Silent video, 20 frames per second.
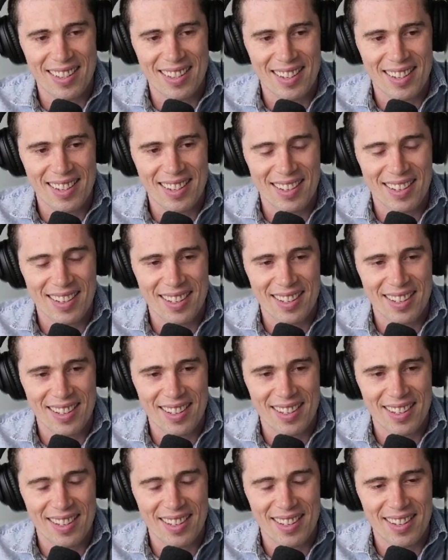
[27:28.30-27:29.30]

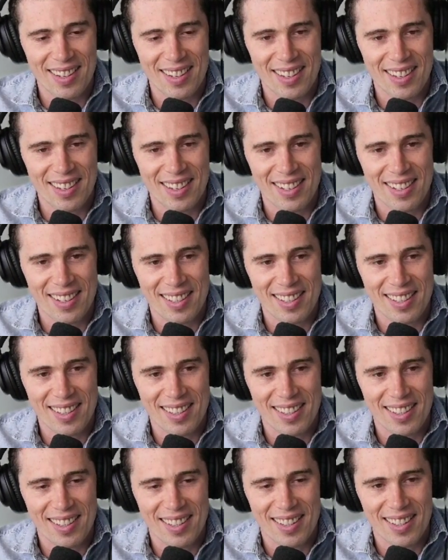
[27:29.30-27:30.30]

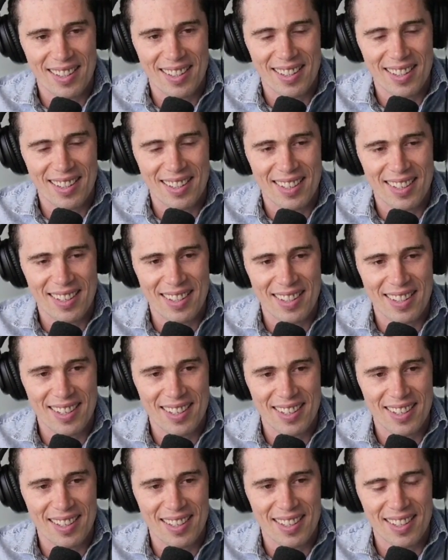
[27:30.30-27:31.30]

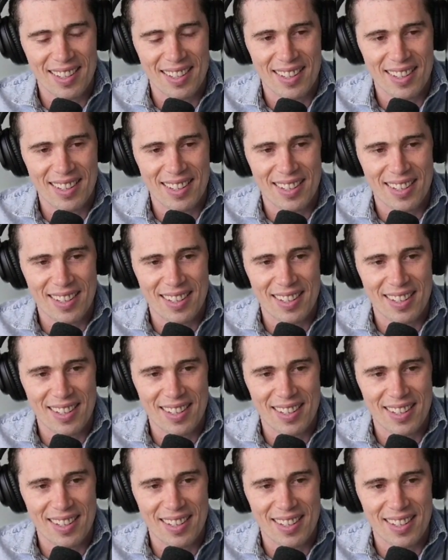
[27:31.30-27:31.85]
This person isn't speaking.